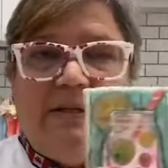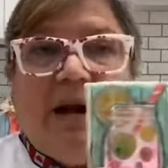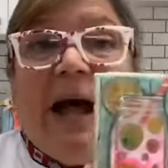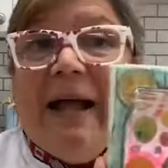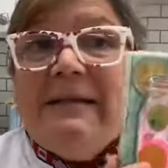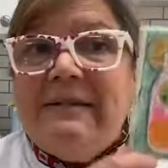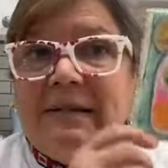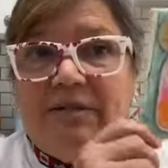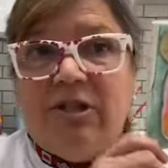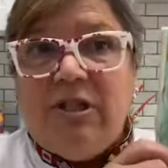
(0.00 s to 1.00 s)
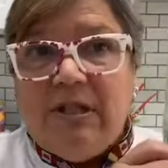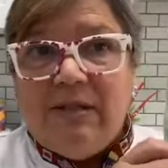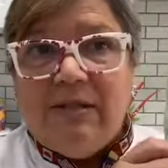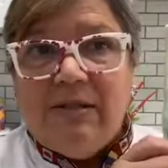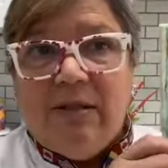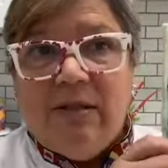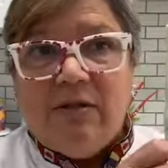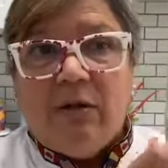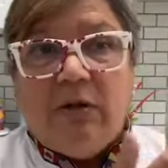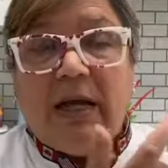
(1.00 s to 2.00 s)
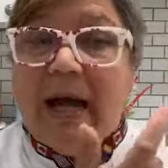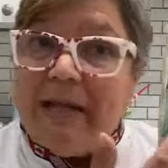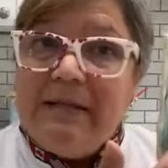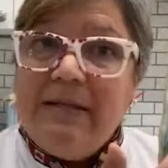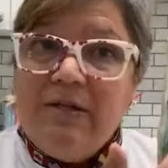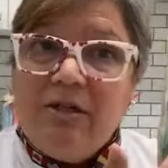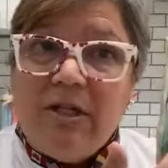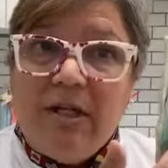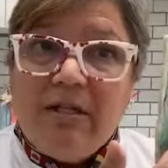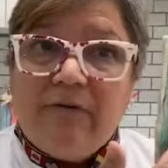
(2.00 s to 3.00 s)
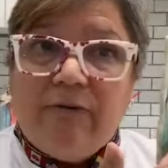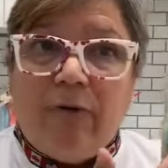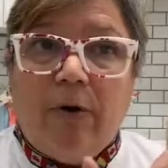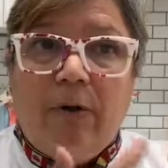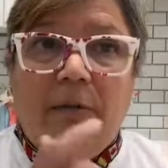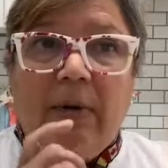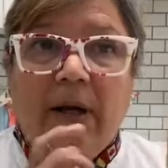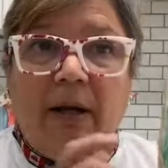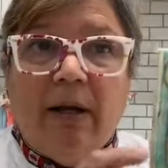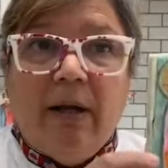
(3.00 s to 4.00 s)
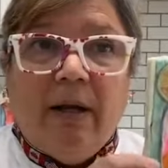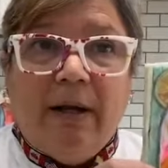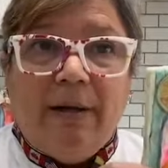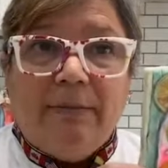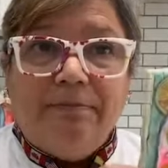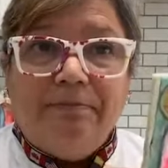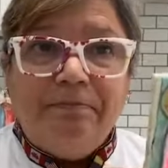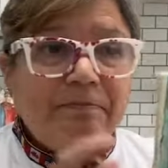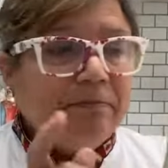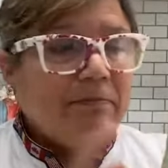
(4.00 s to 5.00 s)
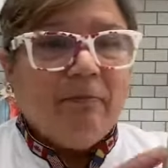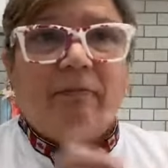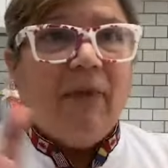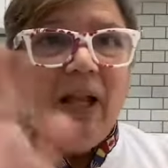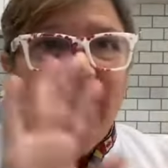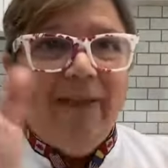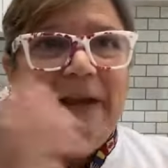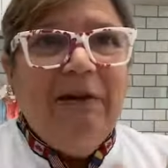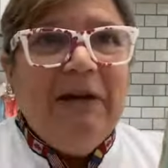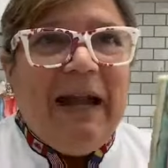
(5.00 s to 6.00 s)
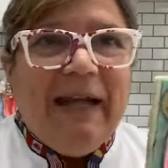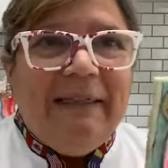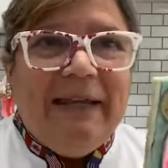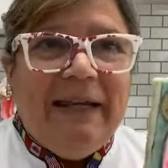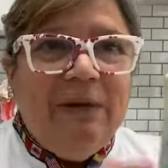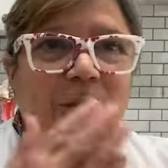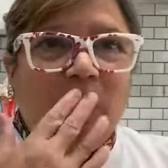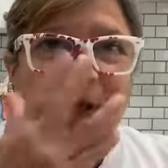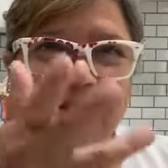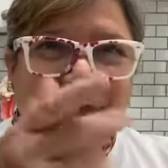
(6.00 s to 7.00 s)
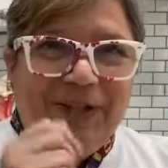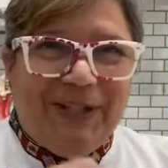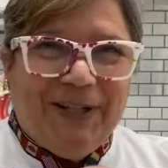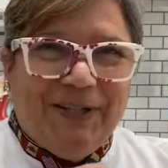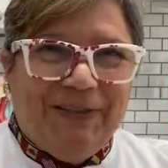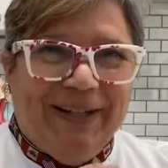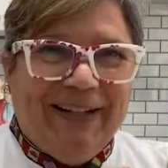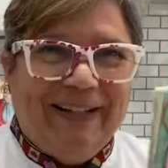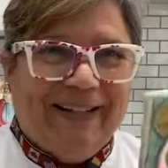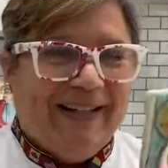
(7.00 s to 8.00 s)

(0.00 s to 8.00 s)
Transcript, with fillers: these are icing sheets. It's called icing sheets from, um, thank you, Kathy. Love you too.